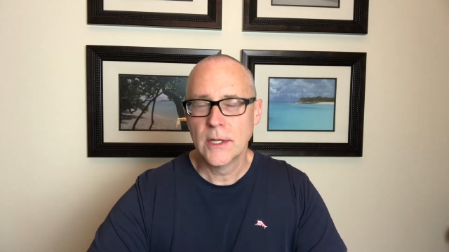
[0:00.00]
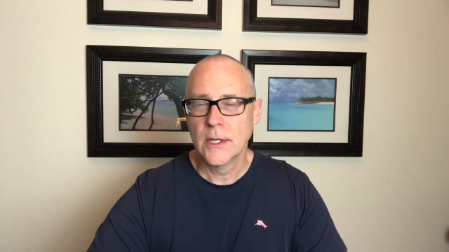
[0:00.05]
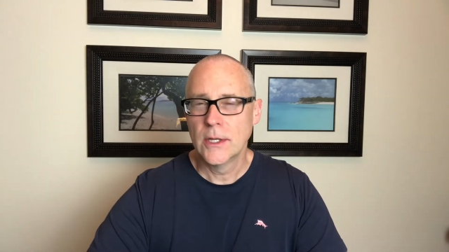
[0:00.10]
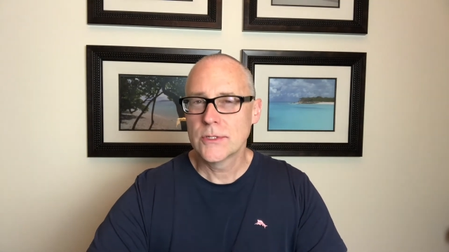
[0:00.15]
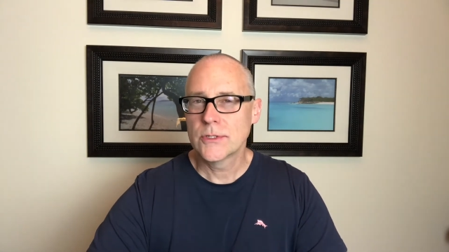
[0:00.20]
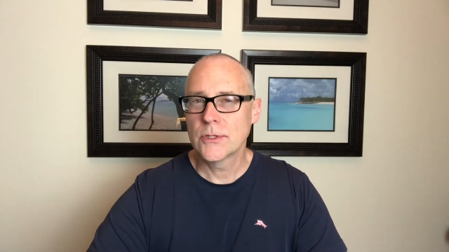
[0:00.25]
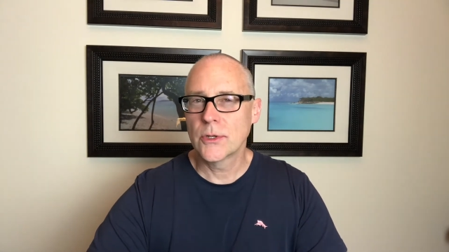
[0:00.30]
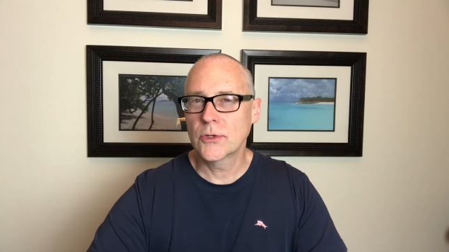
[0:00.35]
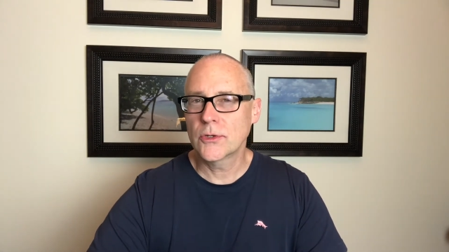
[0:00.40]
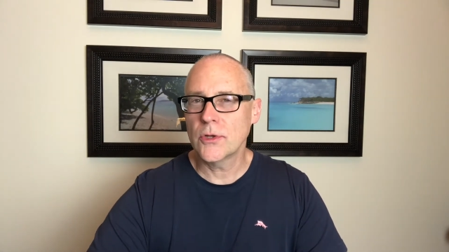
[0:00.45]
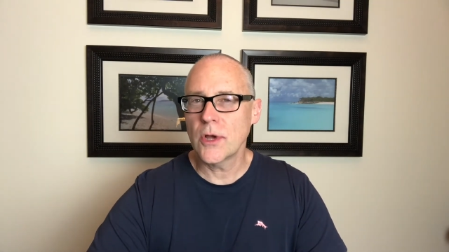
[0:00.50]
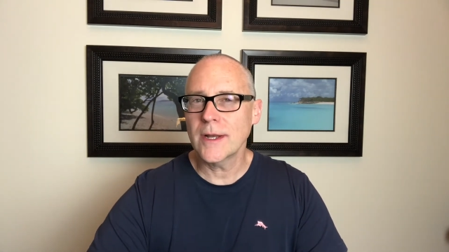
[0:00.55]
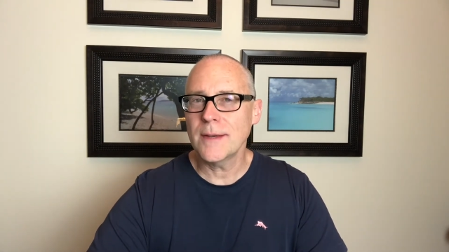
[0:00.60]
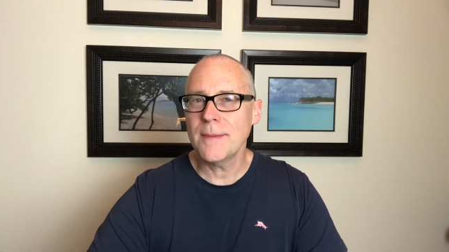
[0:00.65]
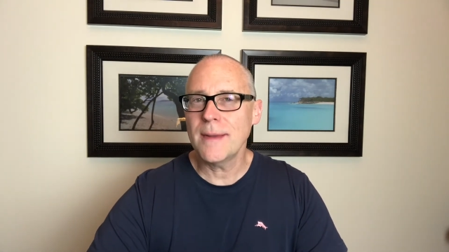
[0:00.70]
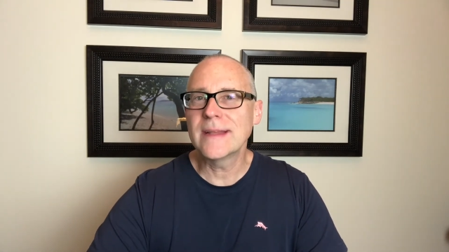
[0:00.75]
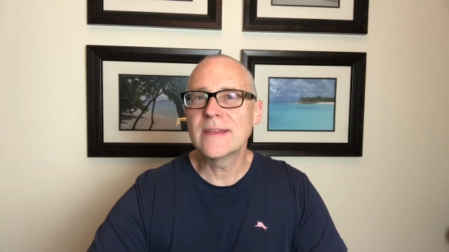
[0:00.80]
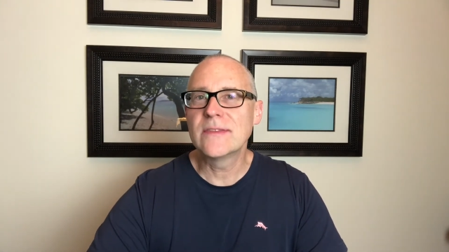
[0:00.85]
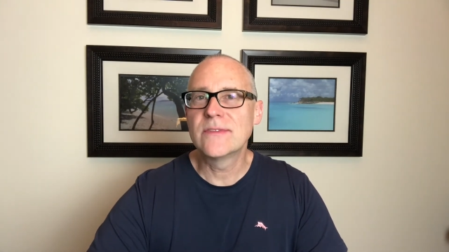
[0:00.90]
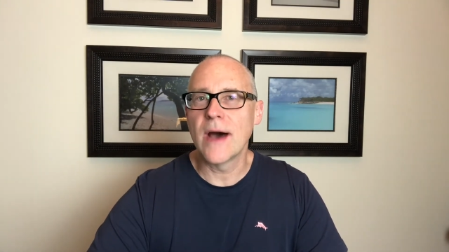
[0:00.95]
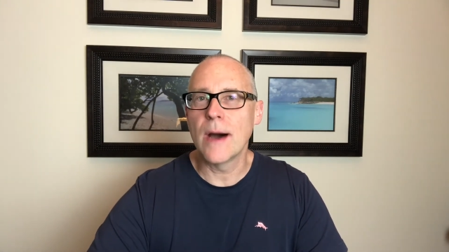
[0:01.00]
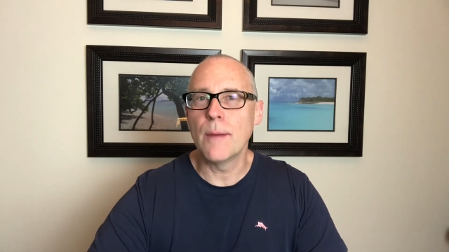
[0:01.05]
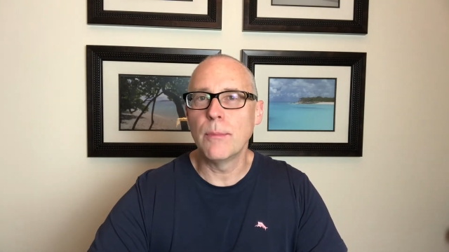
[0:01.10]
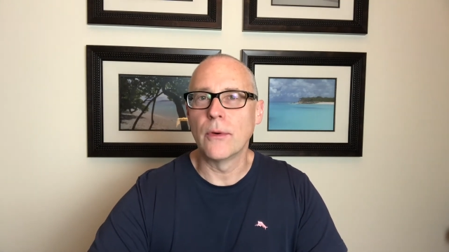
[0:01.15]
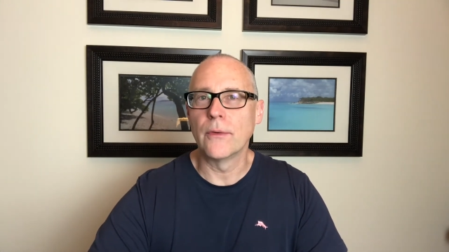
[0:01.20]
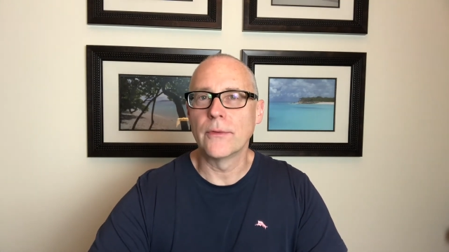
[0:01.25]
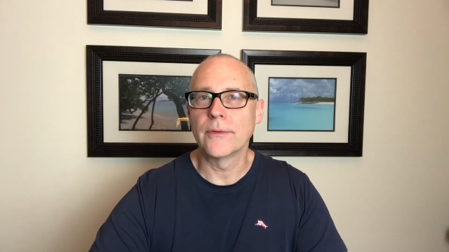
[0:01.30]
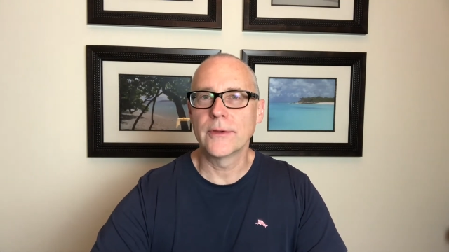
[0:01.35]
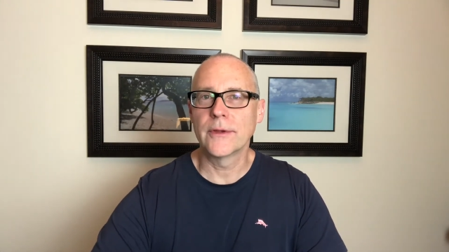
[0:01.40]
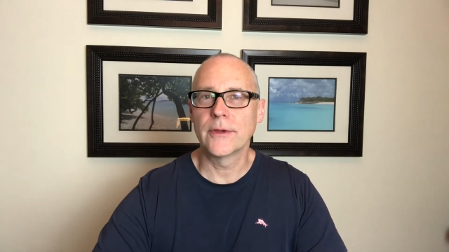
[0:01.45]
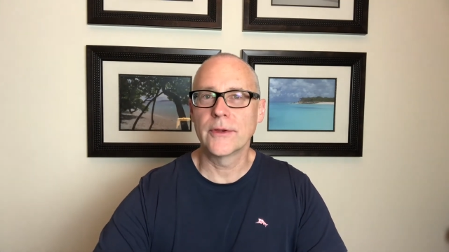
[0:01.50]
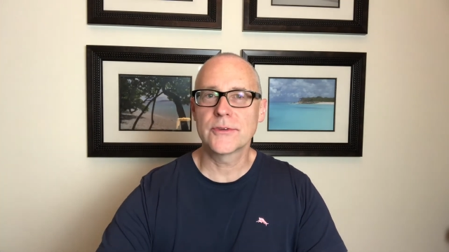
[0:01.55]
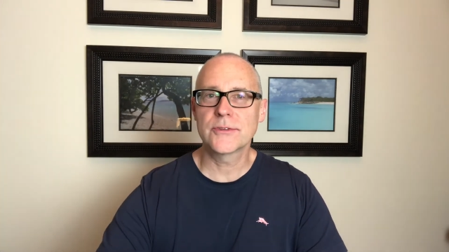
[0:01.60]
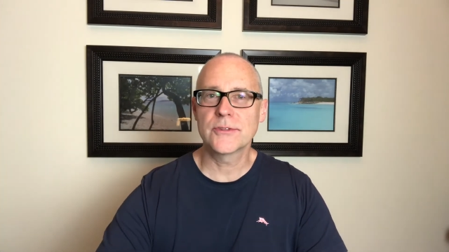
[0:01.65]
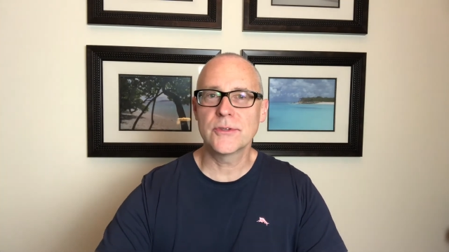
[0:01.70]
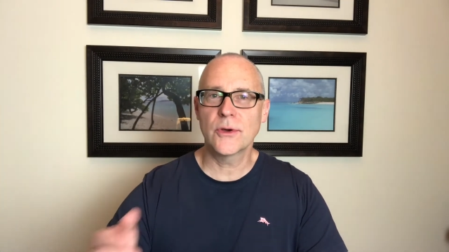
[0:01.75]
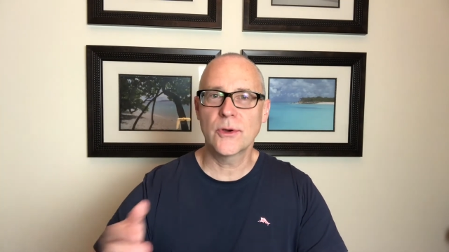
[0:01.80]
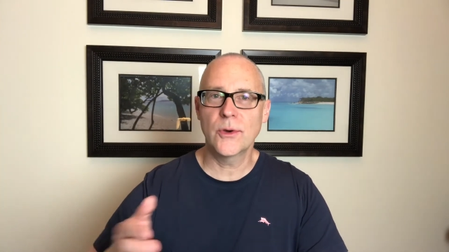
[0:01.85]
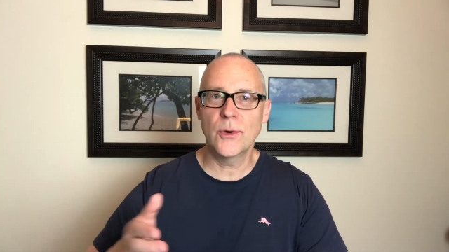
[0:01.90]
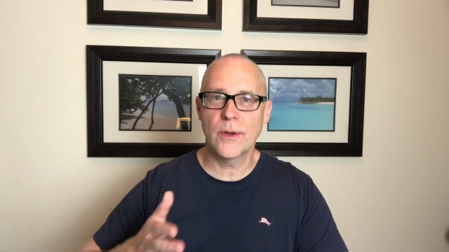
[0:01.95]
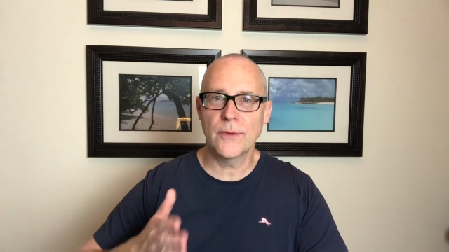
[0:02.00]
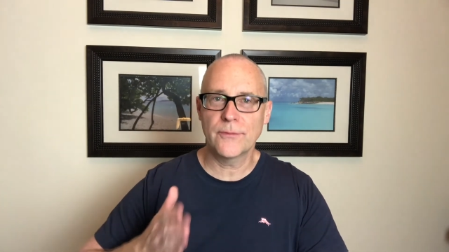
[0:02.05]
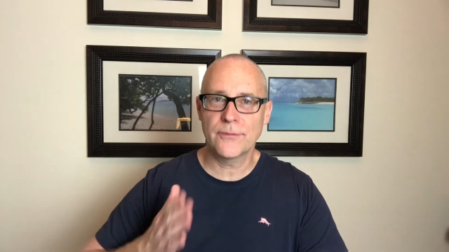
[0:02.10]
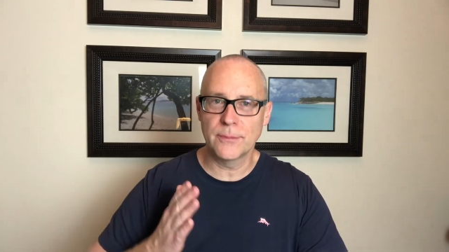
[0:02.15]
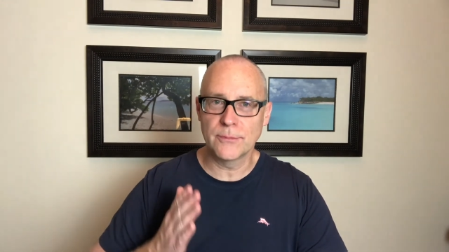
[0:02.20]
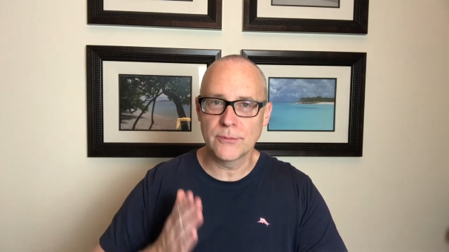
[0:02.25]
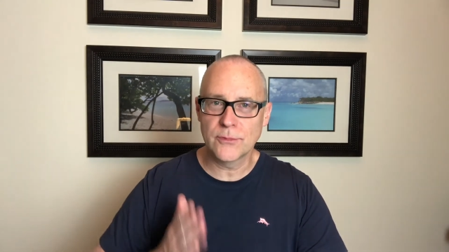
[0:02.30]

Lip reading: So you're talking about a double. You're still going from